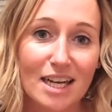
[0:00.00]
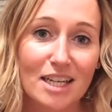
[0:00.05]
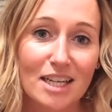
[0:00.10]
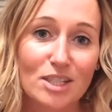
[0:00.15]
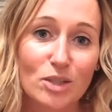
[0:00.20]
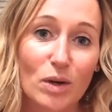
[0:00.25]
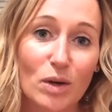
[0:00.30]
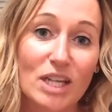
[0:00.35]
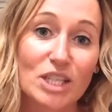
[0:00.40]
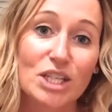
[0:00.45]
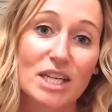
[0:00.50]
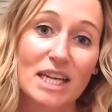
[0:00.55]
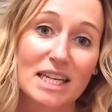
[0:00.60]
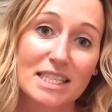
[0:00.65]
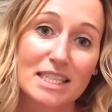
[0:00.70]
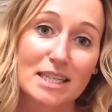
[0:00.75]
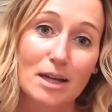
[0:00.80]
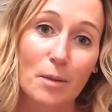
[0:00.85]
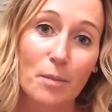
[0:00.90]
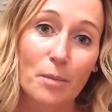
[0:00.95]
And so I actually
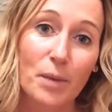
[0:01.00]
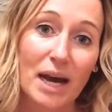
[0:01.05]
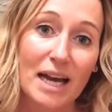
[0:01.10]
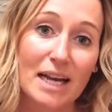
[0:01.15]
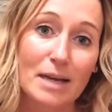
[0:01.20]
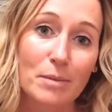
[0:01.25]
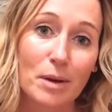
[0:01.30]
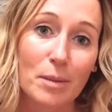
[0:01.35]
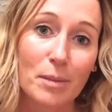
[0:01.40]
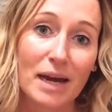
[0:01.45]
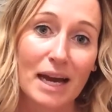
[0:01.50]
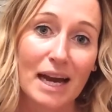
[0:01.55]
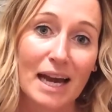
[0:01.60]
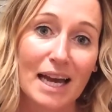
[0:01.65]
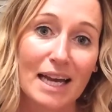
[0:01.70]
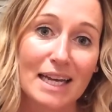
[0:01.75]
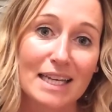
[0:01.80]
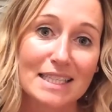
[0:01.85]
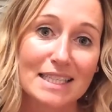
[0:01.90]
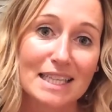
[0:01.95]
ended up packing my
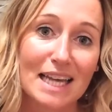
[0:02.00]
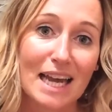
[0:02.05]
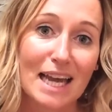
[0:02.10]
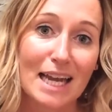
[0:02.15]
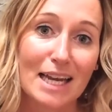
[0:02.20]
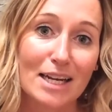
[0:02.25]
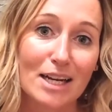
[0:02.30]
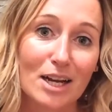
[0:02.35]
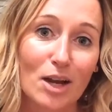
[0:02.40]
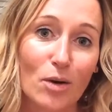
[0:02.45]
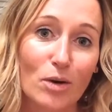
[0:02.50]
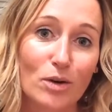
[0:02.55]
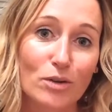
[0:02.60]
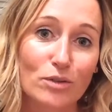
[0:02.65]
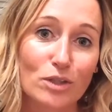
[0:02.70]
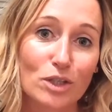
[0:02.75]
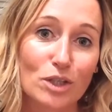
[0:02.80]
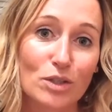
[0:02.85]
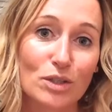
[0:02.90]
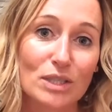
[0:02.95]
bags and going
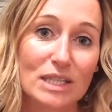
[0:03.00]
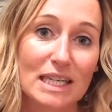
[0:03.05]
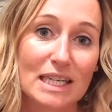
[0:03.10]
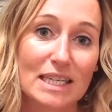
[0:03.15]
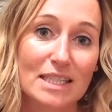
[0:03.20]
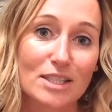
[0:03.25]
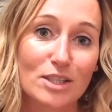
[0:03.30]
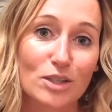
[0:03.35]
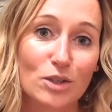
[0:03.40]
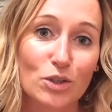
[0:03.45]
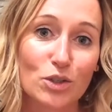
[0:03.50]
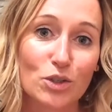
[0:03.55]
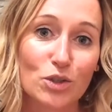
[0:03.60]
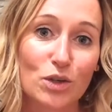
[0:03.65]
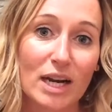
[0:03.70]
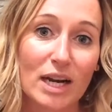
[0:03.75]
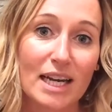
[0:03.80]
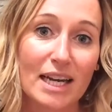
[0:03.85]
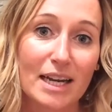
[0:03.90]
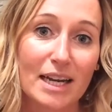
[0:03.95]
off to New Zealand and
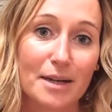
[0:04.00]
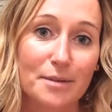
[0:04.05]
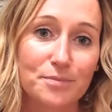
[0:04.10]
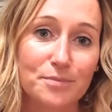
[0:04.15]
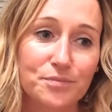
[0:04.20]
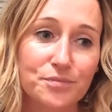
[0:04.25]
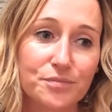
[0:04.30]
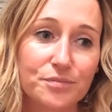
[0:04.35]
Australia